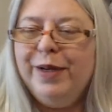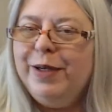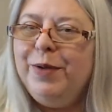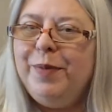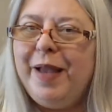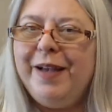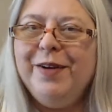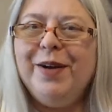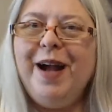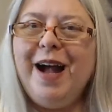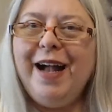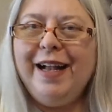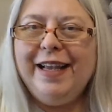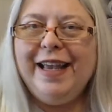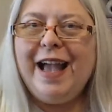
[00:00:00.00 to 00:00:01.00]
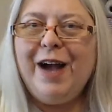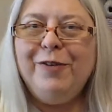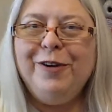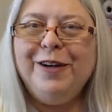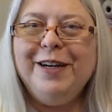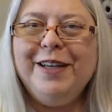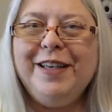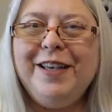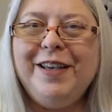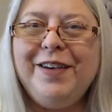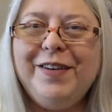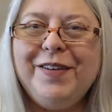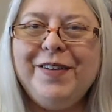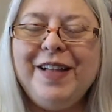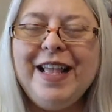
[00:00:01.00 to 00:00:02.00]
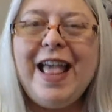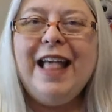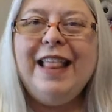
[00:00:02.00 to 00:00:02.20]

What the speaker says: Riggle Baker, hi, how are you?